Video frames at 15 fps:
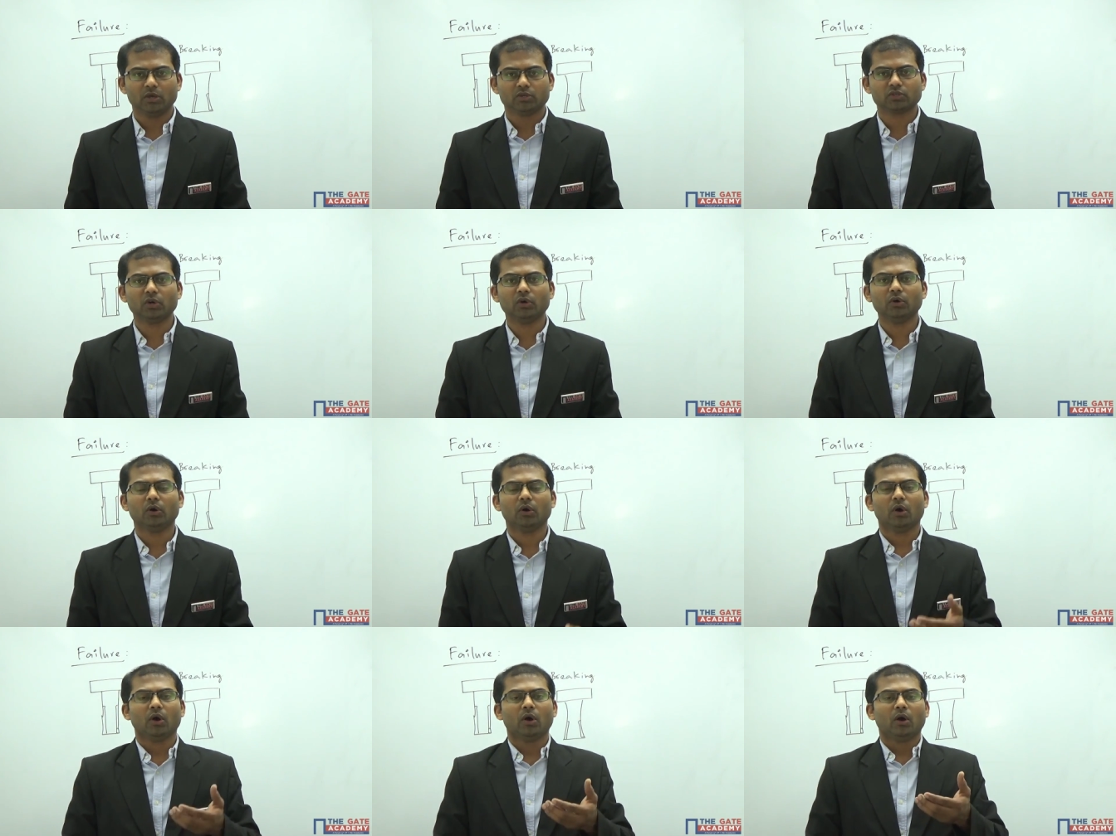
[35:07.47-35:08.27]

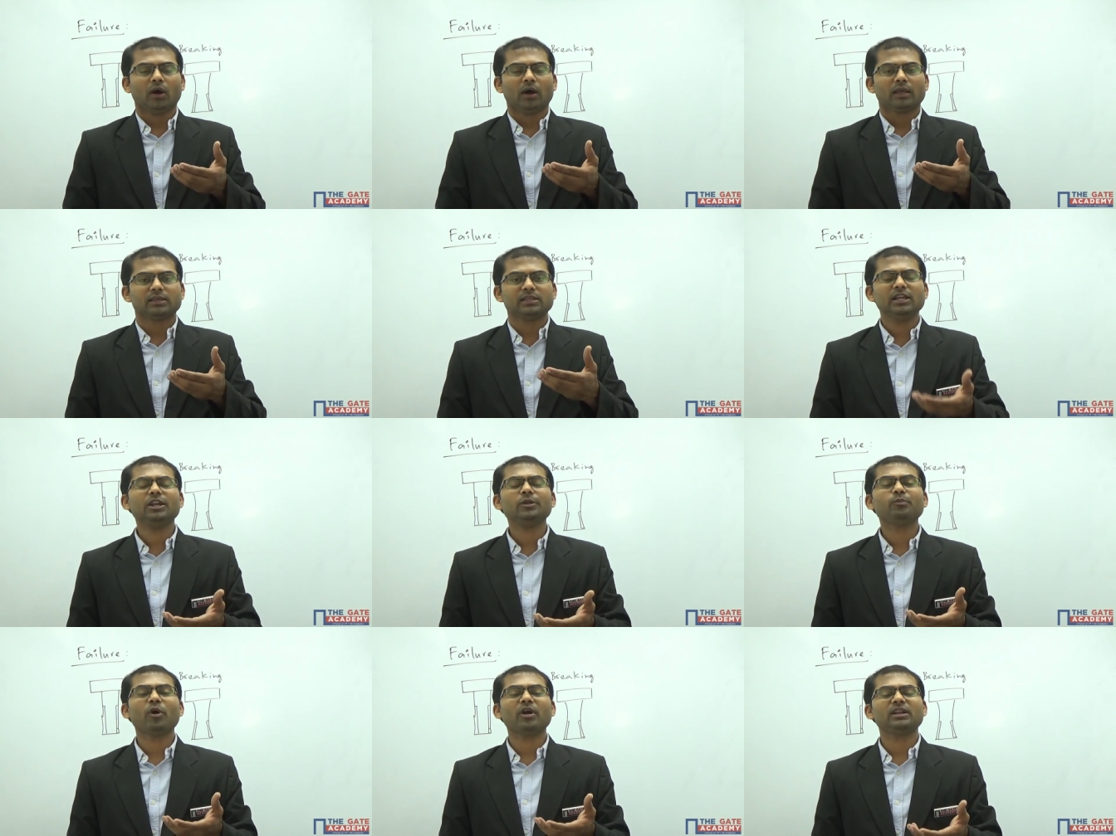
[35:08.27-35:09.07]
So,
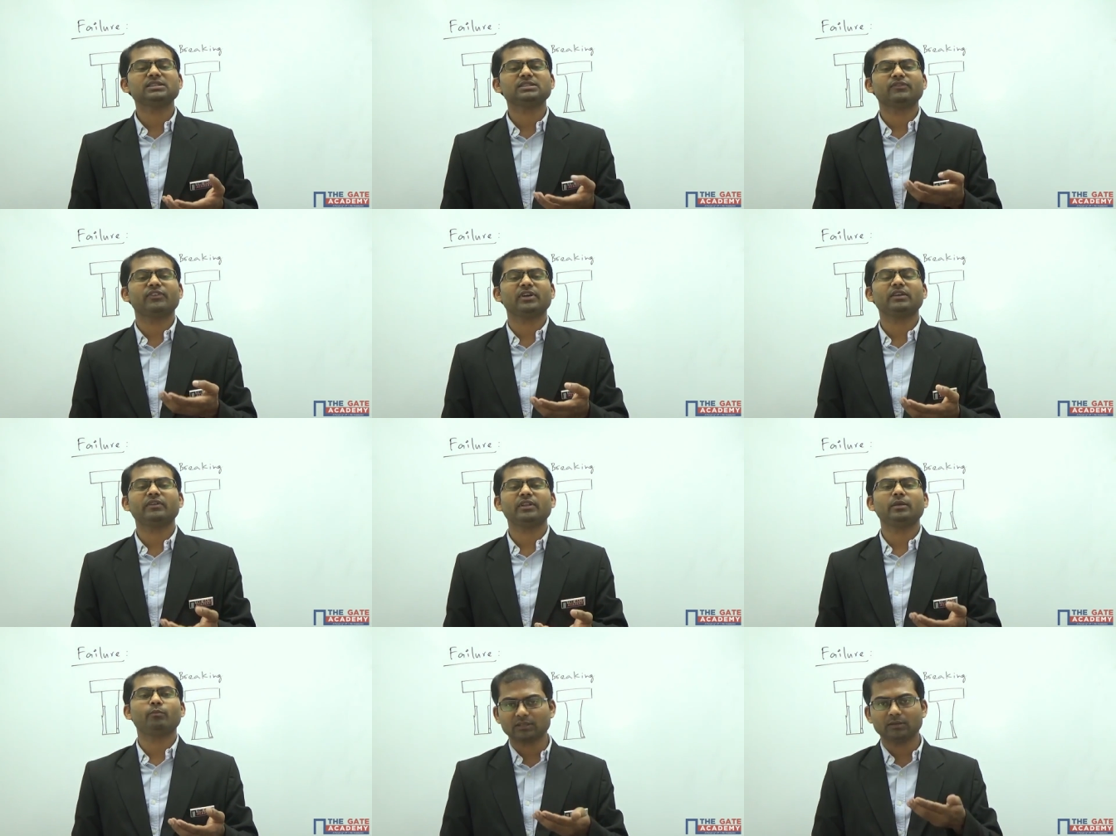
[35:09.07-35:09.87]
yield point is a very,
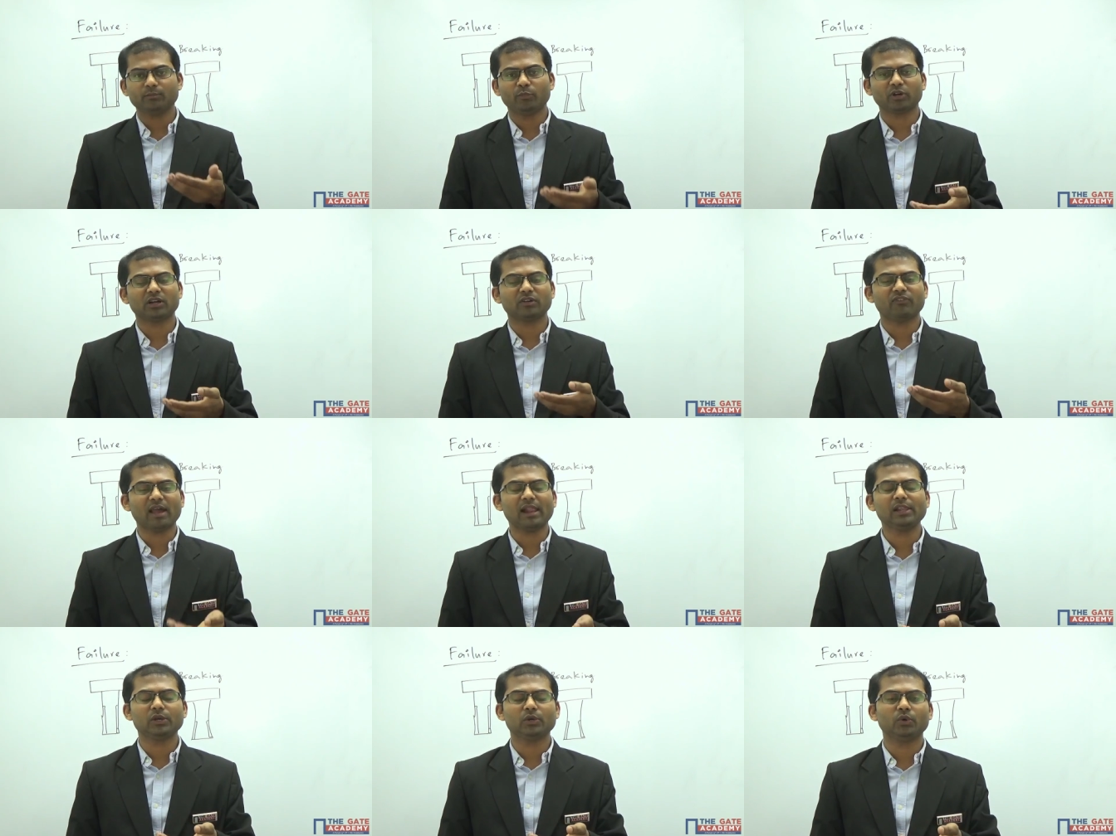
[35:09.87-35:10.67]
very important
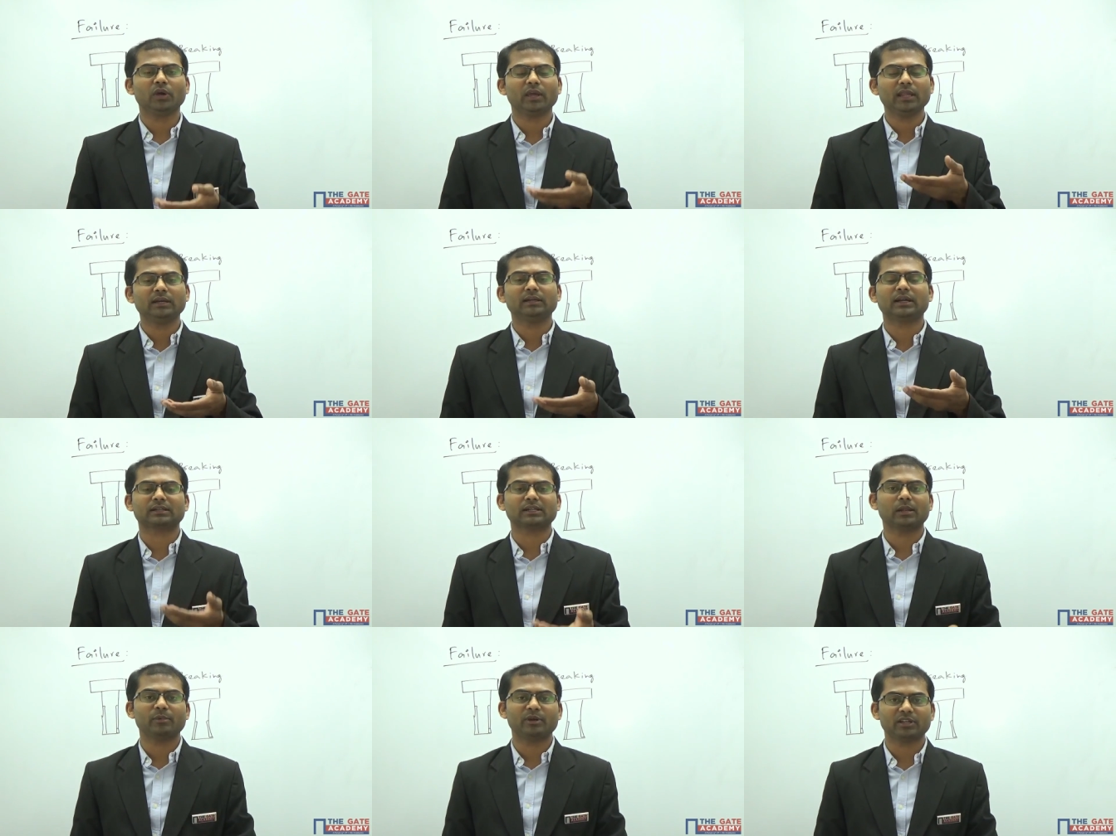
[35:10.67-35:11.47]
value in
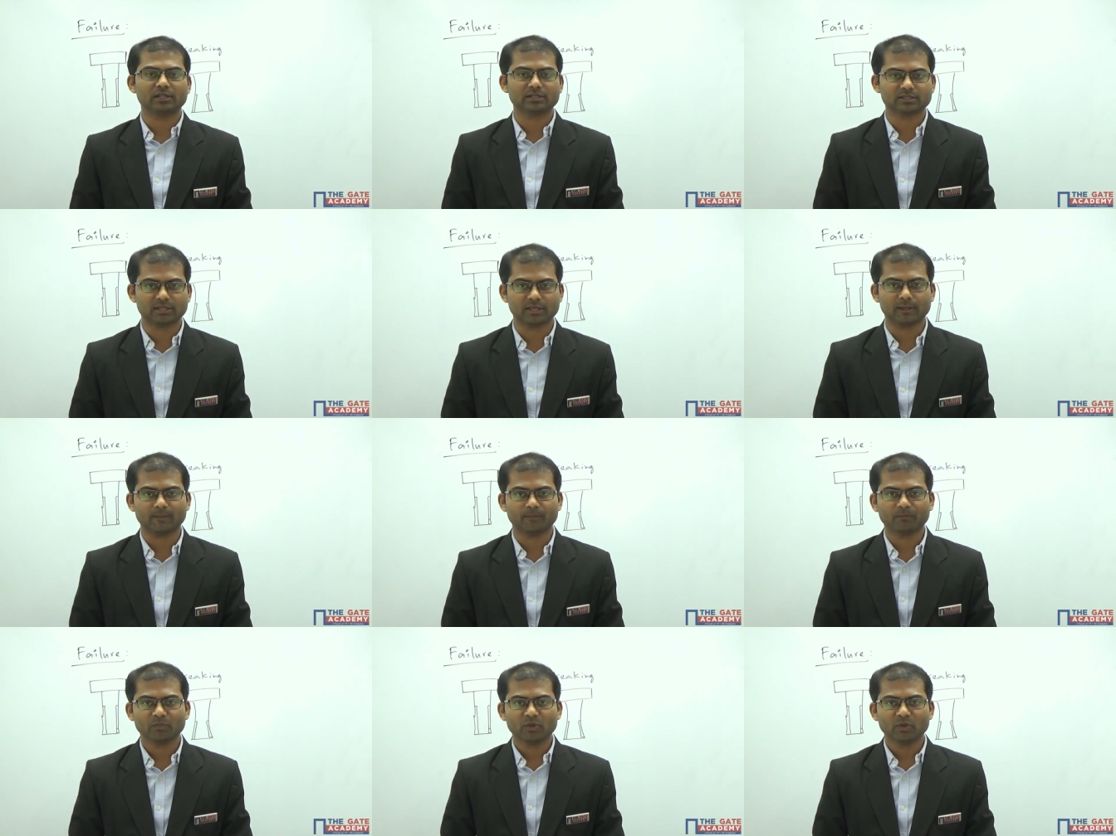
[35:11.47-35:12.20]
ductile materials there.